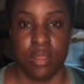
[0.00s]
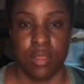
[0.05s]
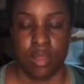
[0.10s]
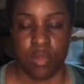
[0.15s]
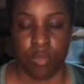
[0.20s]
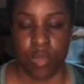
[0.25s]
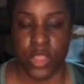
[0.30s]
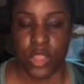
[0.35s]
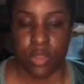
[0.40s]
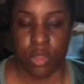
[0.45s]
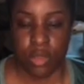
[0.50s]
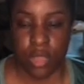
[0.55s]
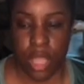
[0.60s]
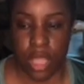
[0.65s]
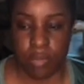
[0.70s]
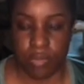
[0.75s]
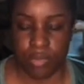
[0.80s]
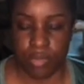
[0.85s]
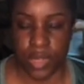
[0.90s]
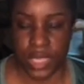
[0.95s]
When you're
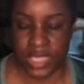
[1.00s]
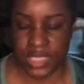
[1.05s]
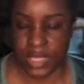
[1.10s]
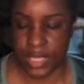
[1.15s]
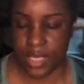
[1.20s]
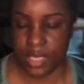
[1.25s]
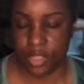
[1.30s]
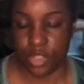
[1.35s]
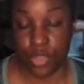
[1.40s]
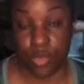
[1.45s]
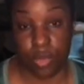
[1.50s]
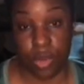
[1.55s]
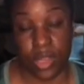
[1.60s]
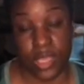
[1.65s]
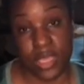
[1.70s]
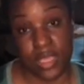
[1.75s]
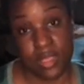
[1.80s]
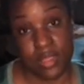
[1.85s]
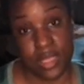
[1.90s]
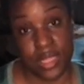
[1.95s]
not present, you are
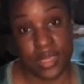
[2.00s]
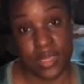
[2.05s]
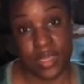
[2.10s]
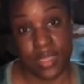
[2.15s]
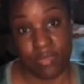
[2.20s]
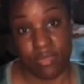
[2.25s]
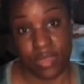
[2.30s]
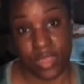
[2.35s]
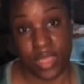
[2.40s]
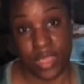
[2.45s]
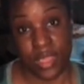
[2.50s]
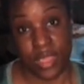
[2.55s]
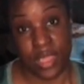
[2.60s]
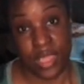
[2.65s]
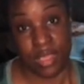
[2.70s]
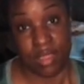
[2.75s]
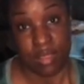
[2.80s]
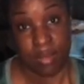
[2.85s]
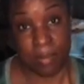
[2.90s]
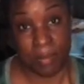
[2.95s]
either living
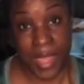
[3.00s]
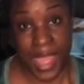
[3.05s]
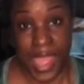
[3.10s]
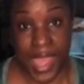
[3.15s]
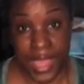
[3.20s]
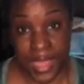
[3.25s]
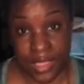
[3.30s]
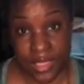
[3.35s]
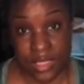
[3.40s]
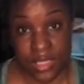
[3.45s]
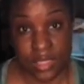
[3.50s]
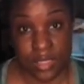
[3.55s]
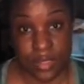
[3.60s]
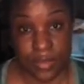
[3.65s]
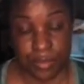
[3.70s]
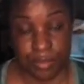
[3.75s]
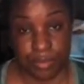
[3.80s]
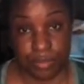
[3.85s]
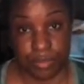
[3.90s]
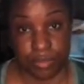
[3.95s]
in the past,
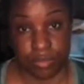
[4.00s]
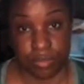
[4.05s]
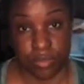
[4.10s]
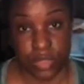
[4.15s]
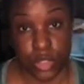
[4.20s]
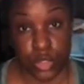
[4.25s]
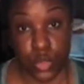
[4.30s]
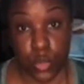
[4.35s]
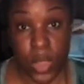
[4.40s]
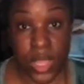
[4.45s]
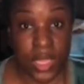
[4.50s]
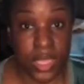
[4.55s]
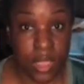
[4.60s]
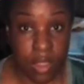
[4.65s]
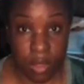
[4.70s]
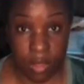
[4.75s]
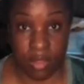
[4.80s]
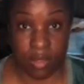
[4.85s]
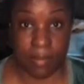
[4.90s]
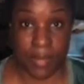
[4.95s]
dwelling
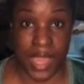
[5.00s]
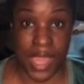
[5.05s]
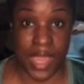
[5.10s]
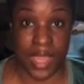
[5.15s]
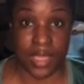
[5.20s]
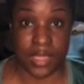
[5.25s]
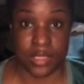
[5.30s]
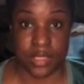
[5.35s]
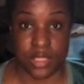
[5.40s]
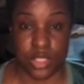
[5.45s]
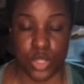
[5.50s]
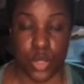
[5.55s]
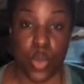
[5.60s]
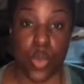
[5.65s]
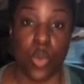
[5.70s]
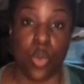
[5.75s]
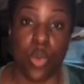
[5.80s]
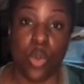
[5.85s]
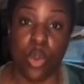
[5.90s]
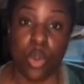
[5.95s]
on the past,
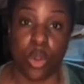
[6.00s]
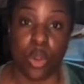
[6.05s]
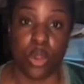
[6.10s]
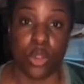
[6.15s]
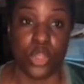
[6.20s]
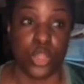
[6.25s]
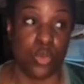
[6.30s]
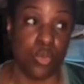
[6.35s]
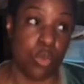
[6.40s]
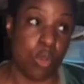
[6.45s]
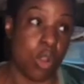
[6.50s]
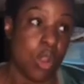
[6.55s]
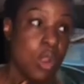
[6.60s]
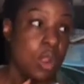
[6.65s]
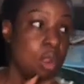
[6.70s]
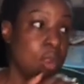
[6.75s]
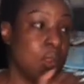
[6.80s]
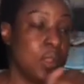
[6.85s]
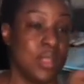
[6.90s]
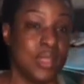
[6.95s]
or you
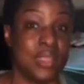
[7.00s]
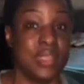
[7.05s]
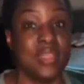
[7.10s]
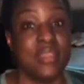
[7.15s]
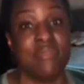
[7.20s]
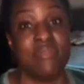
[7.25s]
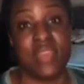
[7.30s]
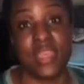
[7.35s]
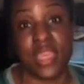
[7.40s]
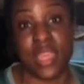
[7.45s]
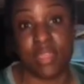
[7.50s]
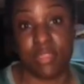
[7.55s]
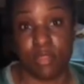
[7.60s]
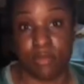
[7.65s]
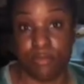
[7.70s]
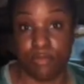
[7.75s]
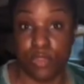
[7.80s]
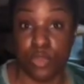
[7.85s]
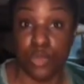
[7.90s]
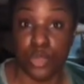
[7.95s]
are living in the
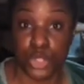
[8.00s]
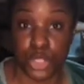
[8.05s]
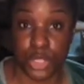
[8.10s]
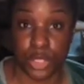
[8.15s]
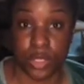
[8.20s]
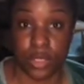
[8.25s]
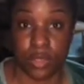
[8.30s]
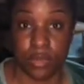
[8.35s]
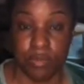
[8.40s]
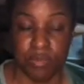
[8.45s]
future.